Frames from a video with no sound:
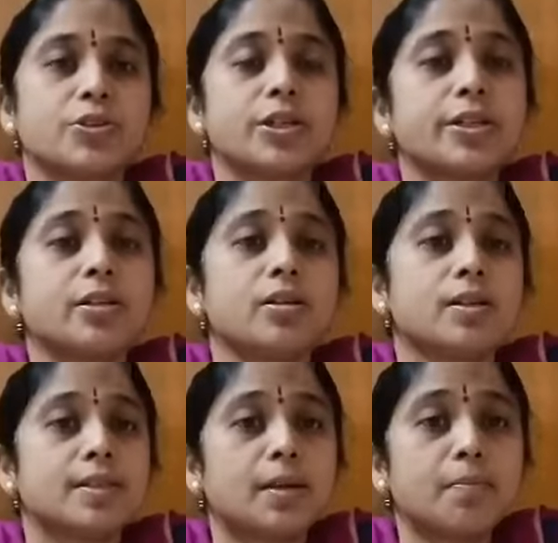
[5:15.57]
Children,
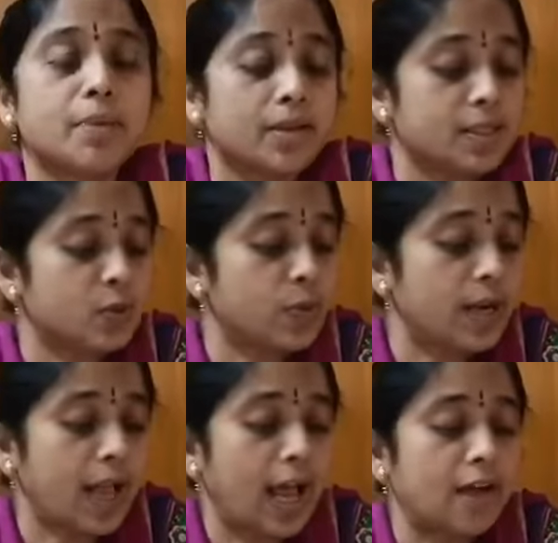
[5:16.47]
some birds
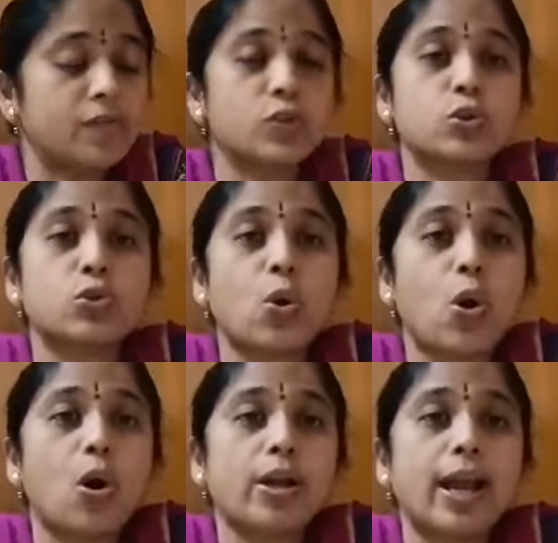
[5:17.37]
will have
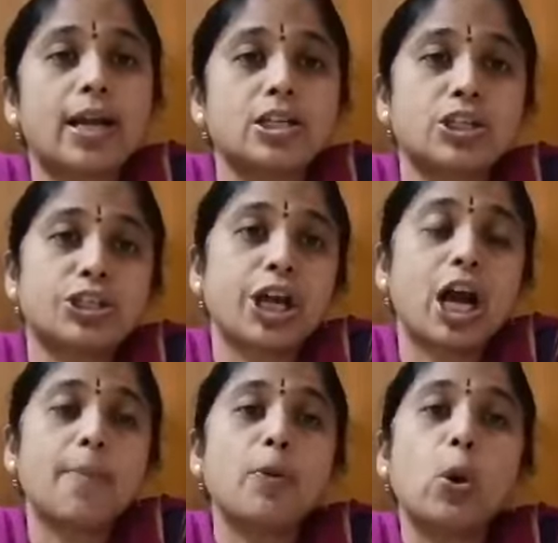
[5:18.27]
strong and
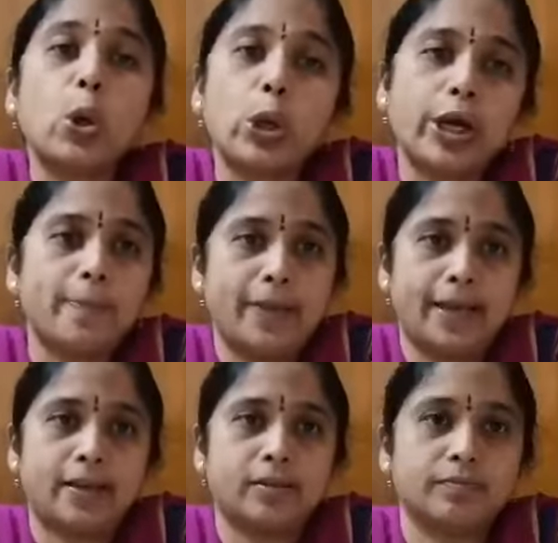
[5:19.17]
sharp hooked
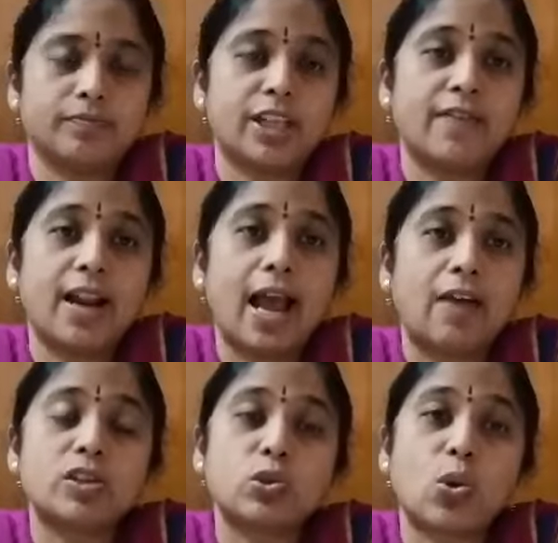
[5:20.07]
beak. They will
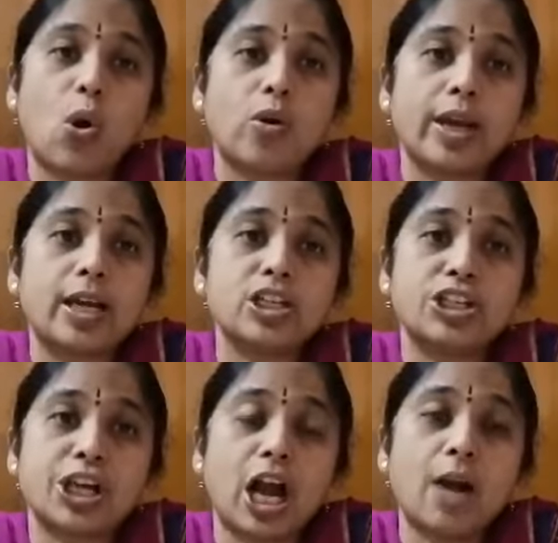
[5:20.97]
have a strong and
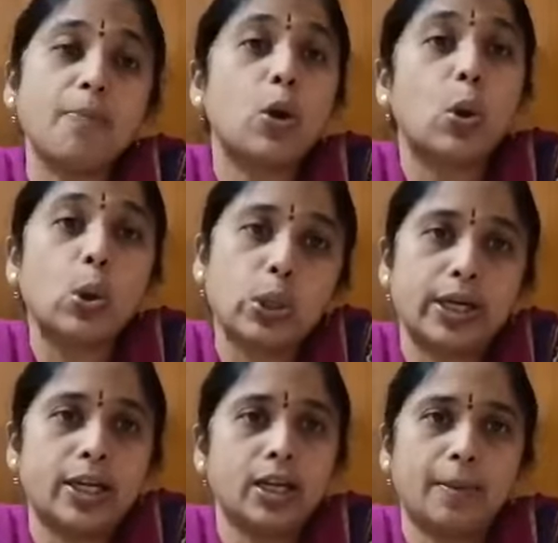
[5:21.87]
sharp
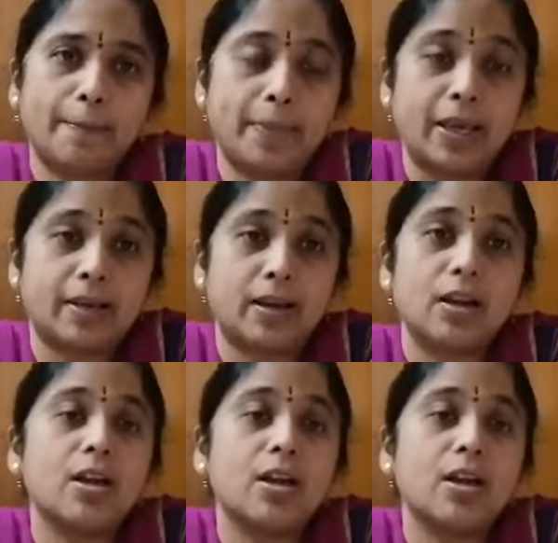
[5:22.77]
hooked beak.